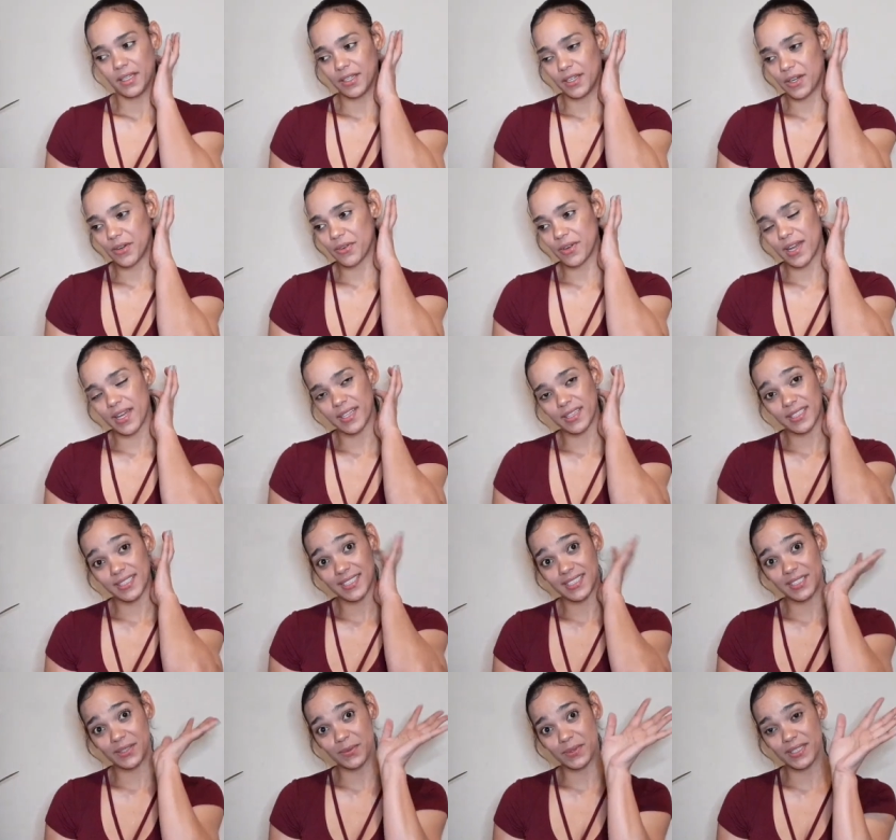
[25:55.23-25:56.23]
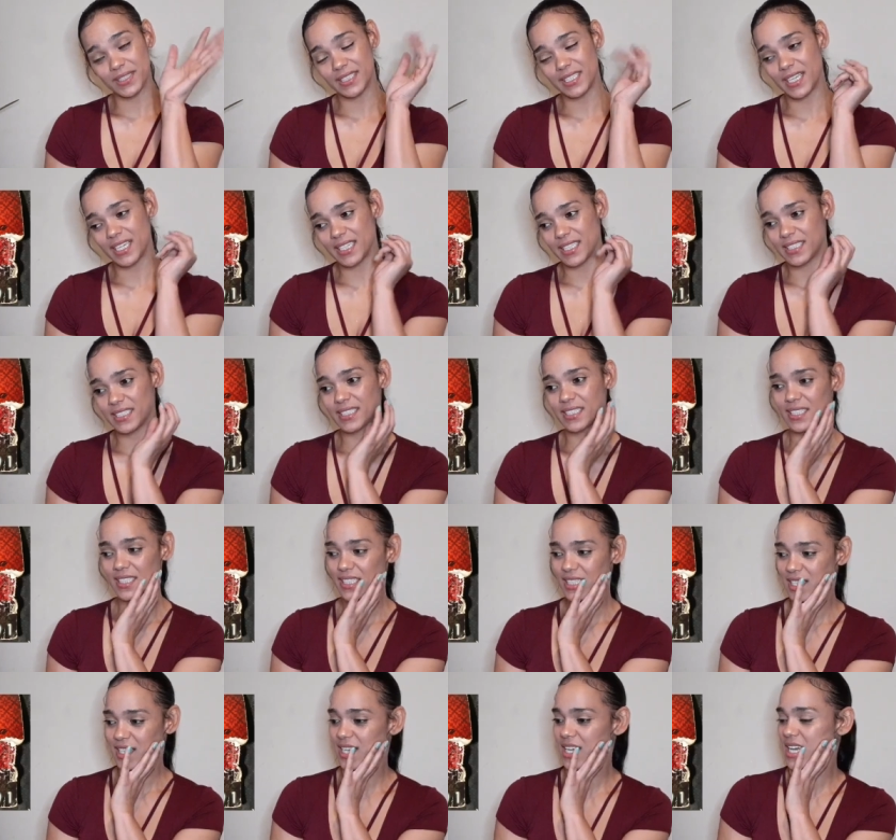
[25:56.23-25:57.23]
All right, let's see what's next.
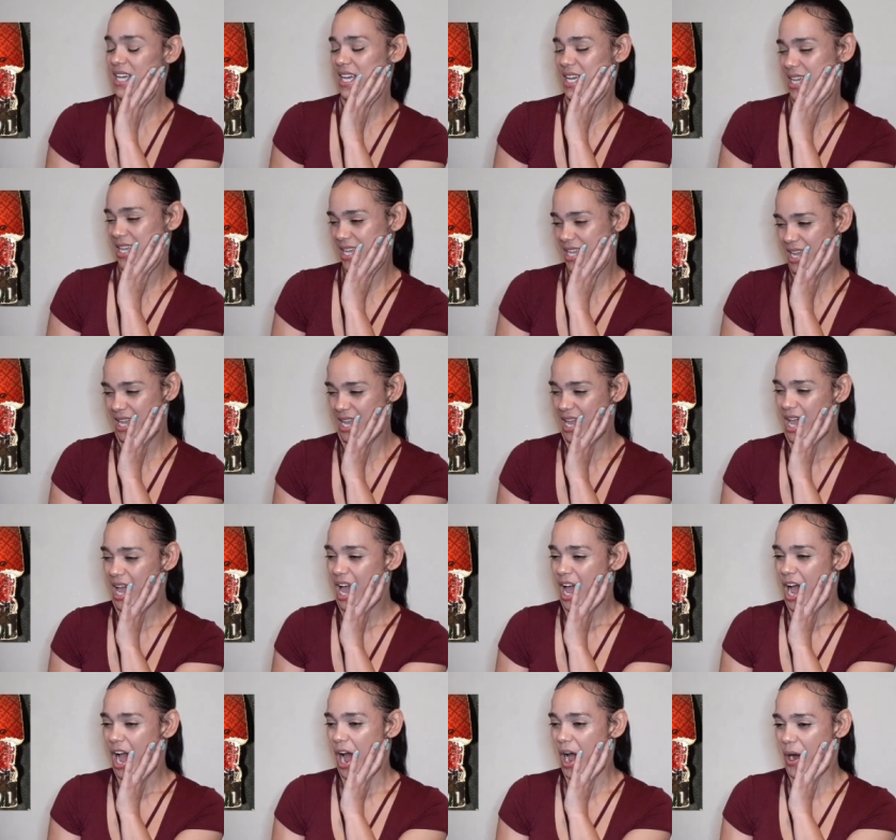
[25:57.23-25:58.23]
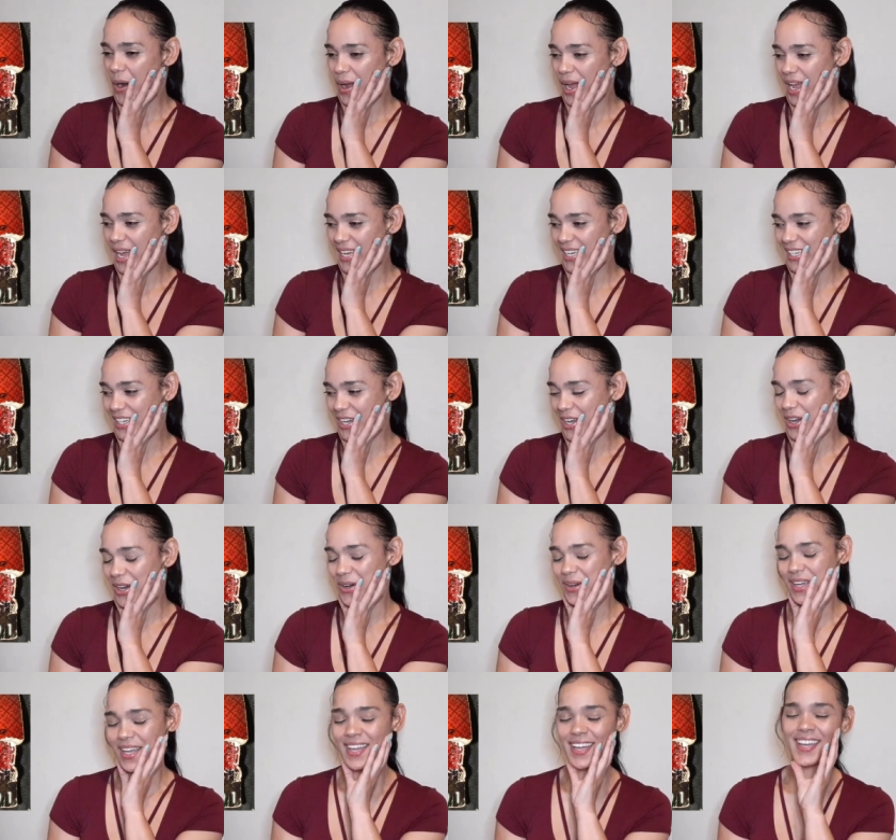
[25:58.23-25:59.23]
Okay,
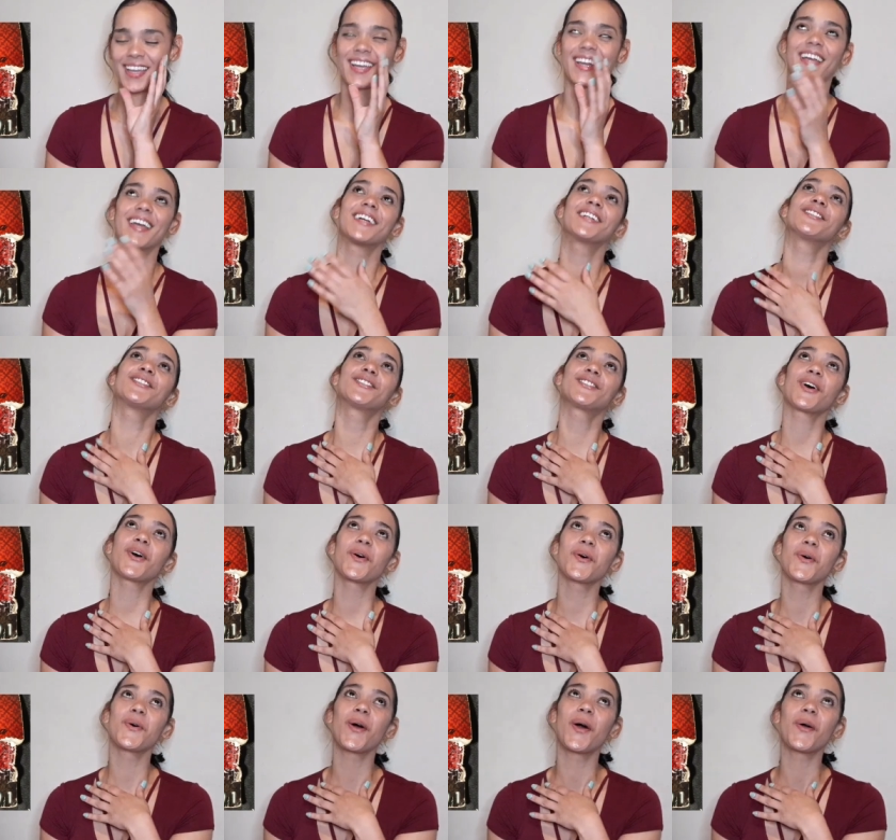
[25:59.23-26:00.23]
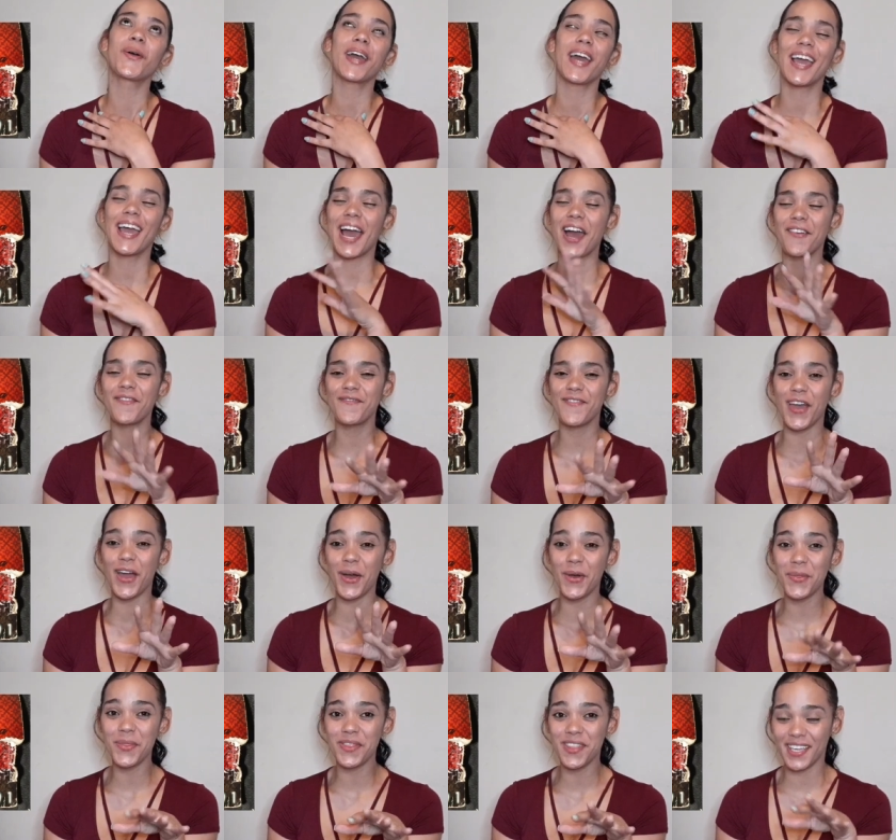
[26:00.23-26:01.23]
okay. So, okay, I
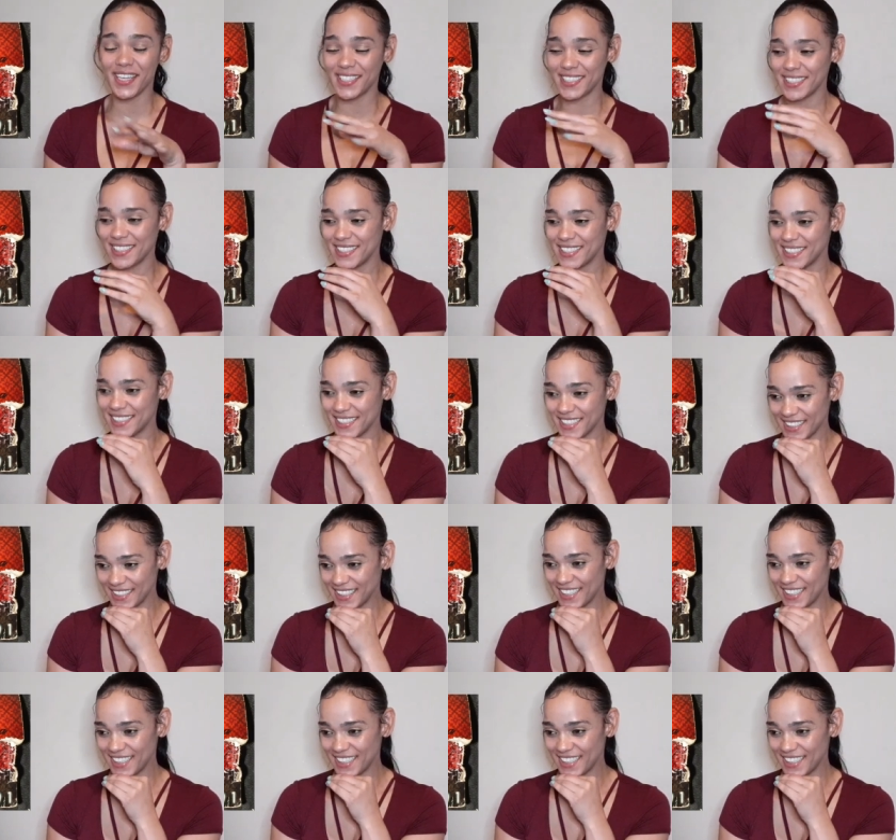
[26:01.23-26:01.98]
found this.